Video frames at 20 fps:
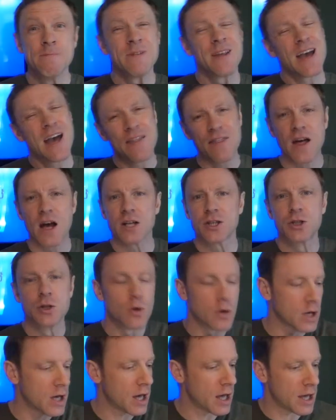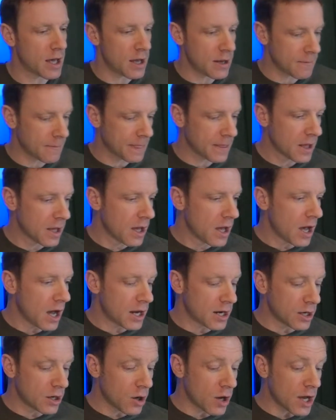And that's okay.
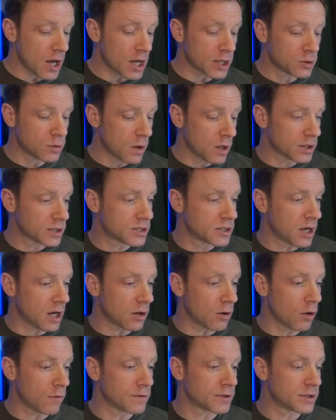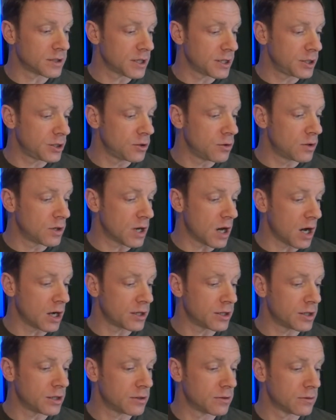And as well as that, obviously you
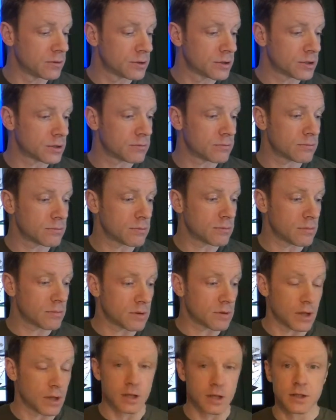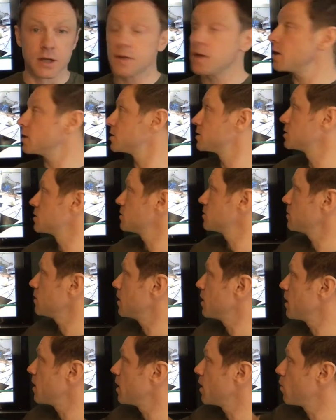can use things like this,
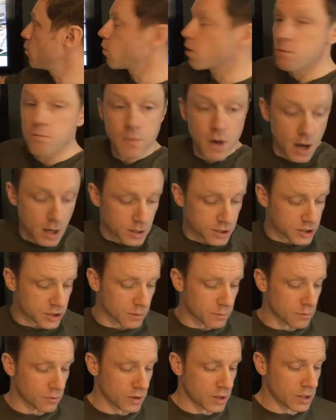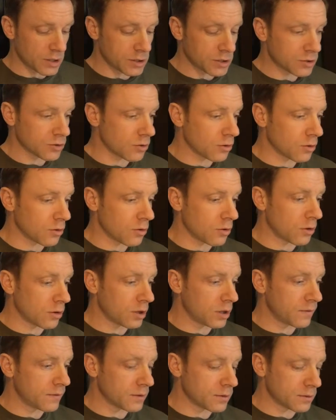one-man submarines or
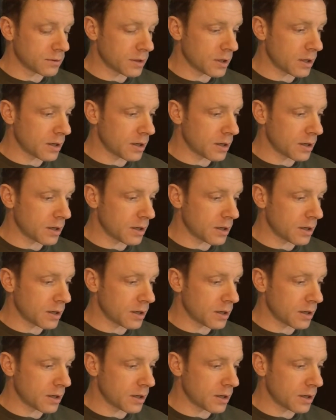even